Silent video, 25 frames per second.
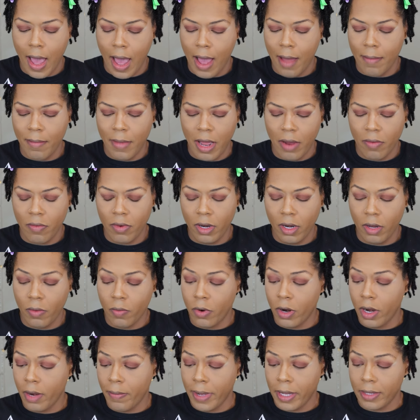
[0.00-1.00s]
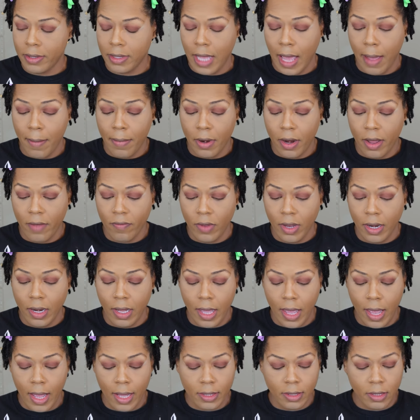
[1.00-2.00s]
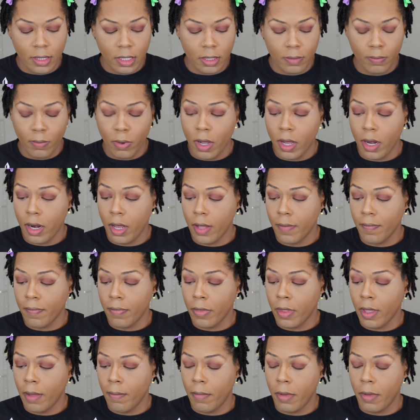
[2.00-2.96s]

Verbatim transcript: I'm not really worried about tapping off any excess product,